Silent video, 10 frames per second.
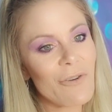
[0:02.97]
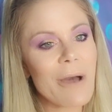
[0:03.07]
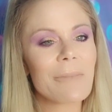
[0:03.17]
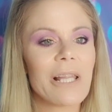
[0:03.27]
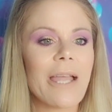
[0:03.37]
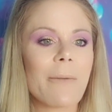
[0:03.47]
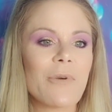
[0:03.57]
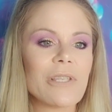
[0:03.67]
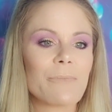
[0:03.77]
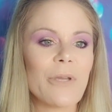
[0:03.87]
I'm
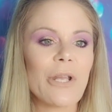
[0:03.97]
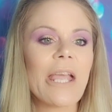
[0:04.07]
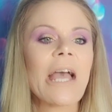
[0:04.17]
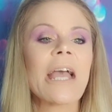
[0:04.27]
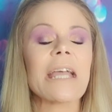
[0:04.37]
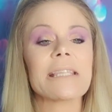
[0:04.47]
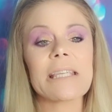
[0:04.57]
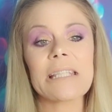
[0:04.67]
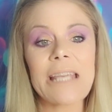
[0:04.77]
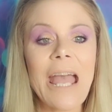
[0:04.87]
Glamorous Beauty, and
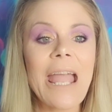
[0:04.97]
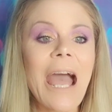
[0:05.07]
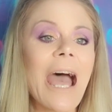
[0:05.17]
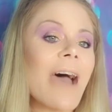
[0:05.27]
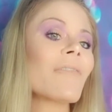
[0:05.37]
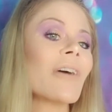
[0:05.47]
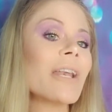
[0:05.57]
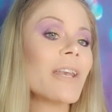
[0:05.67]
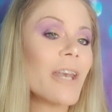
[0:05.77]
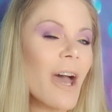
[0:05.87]
today I have
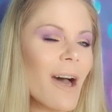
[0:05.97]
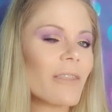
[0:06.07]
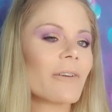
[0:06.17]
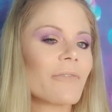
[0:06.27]
another